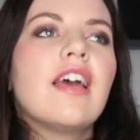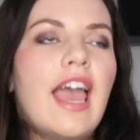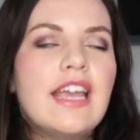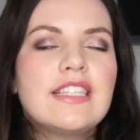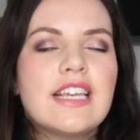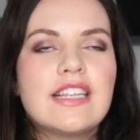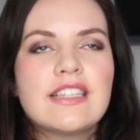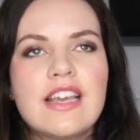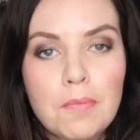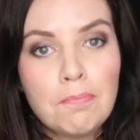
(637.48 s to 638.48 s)
hated,
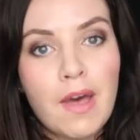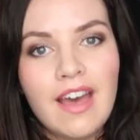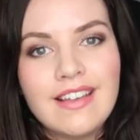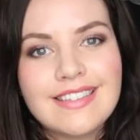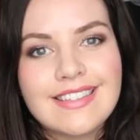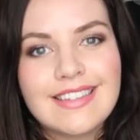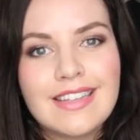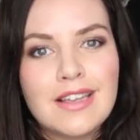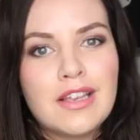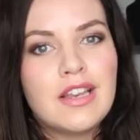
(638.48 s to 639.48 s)
but
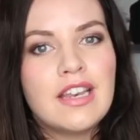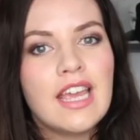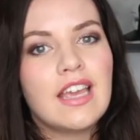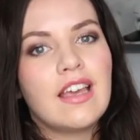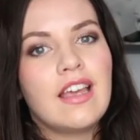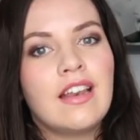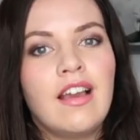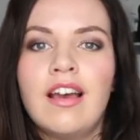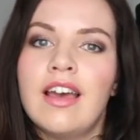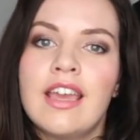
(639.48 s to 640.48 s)
Nick and
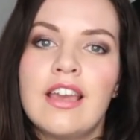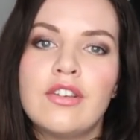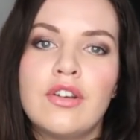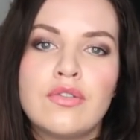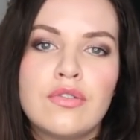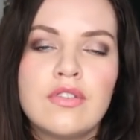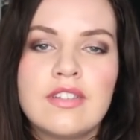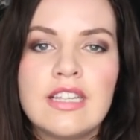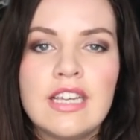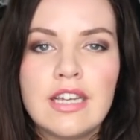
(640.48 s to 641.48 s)
I
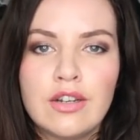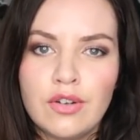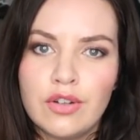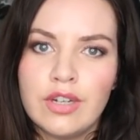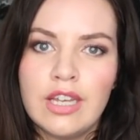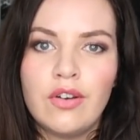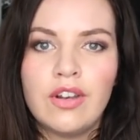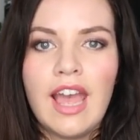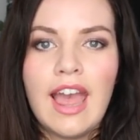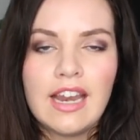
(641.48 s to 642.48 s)
notoriously cannot agree
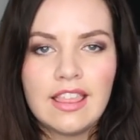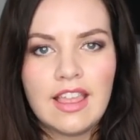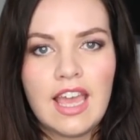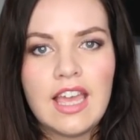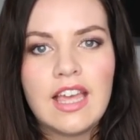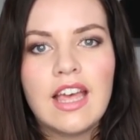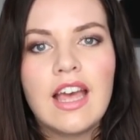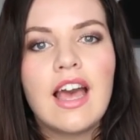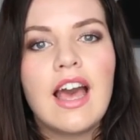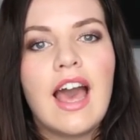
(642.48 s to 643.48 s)
on anything,
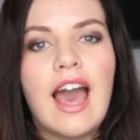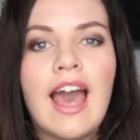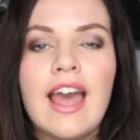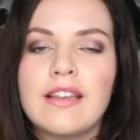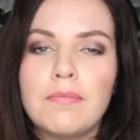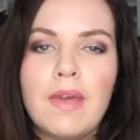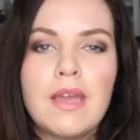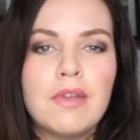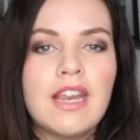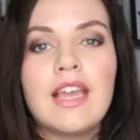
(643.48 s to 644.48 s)
and
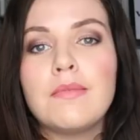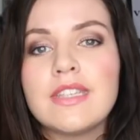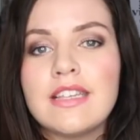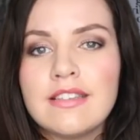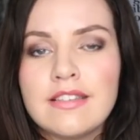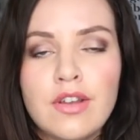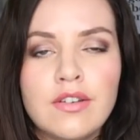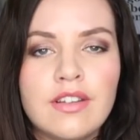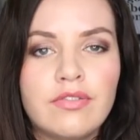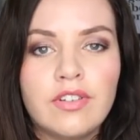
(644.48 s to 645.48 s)
baby names is no
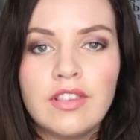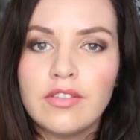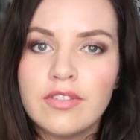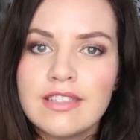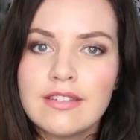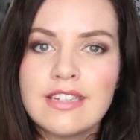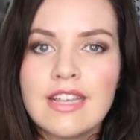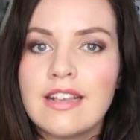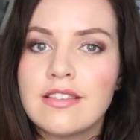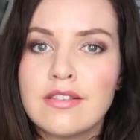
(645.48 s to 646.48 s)
different. The reason it
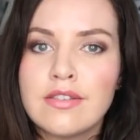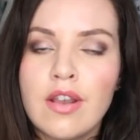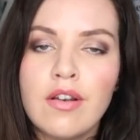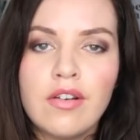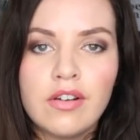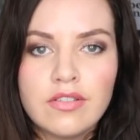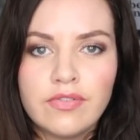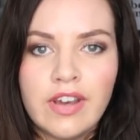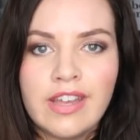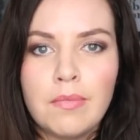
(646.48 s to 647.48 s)
takes us so long to
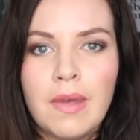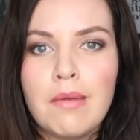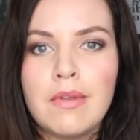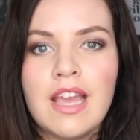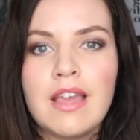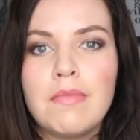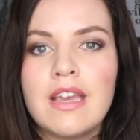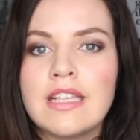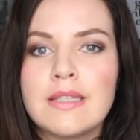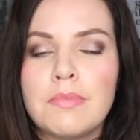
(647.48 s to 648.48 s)
find a baby name
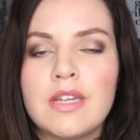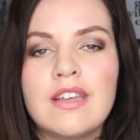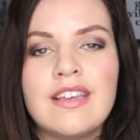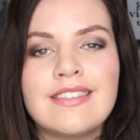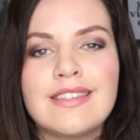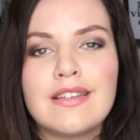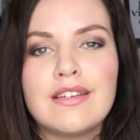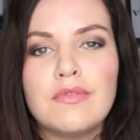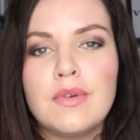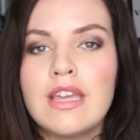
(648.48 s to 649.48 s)
is because
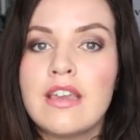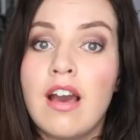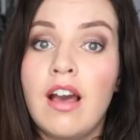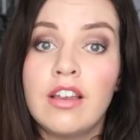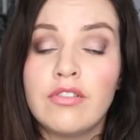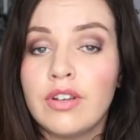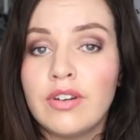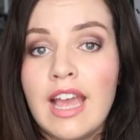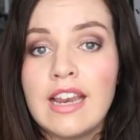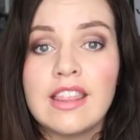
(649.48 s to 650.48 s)
we can't agree
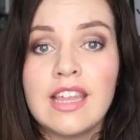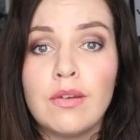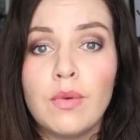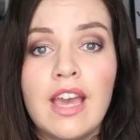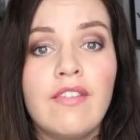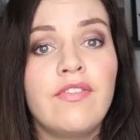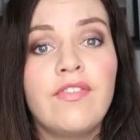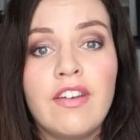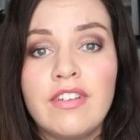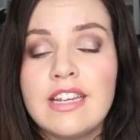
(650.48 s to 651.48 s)
on anything. We have
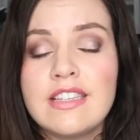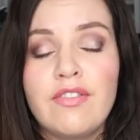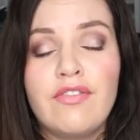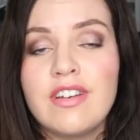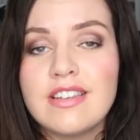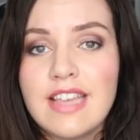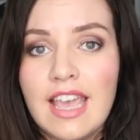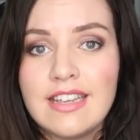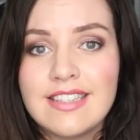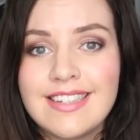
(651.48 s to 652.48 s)
very different
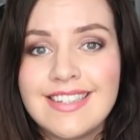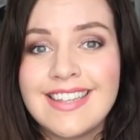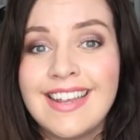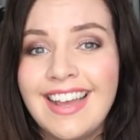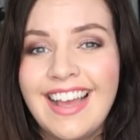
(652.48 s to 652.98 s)
tastes